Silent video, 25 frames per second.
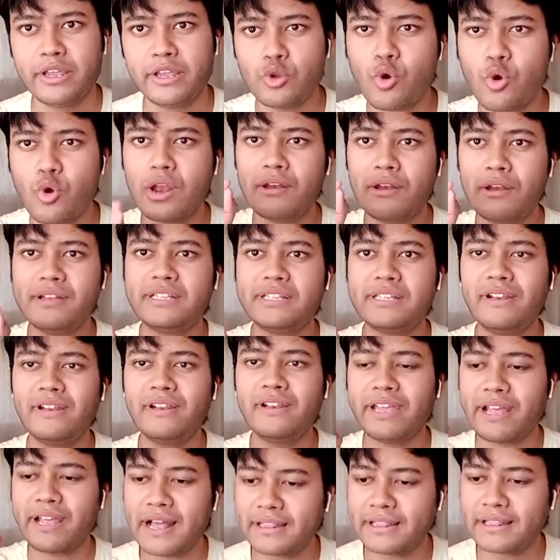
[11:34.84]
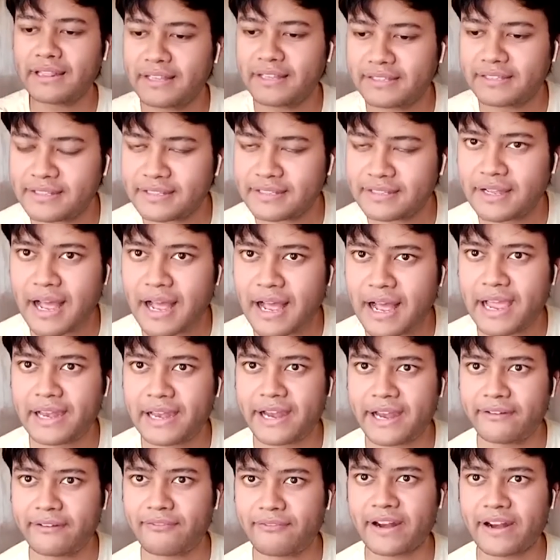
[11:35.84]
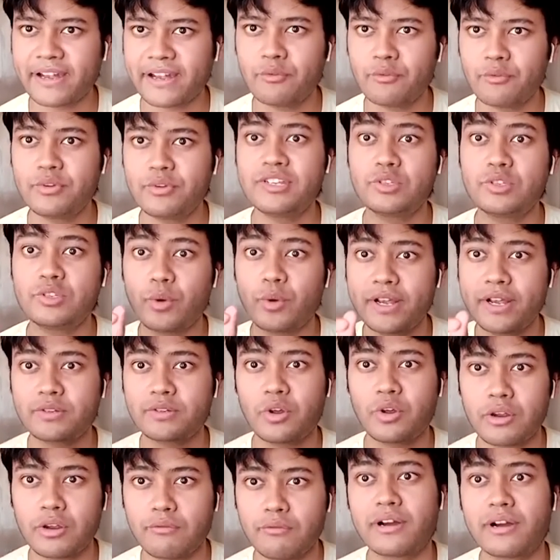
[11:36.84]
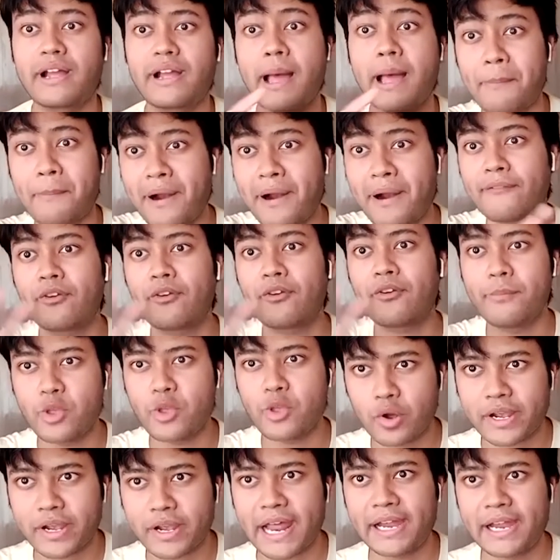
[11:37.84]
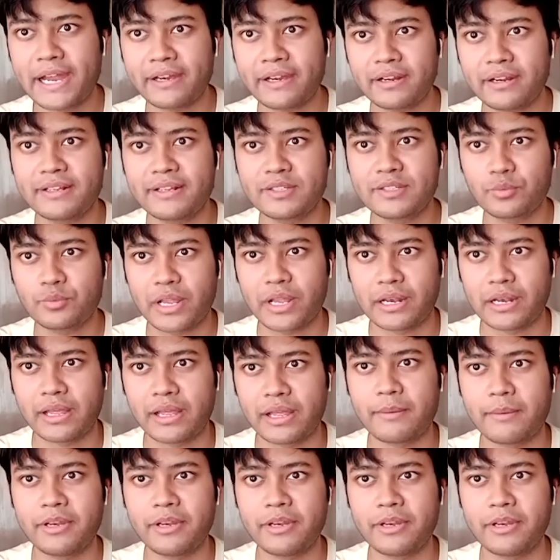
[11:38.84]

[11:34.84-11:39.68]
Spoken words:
you always feel ki, this is the highlight factor, which is why it's going to work. Apart from your character as well.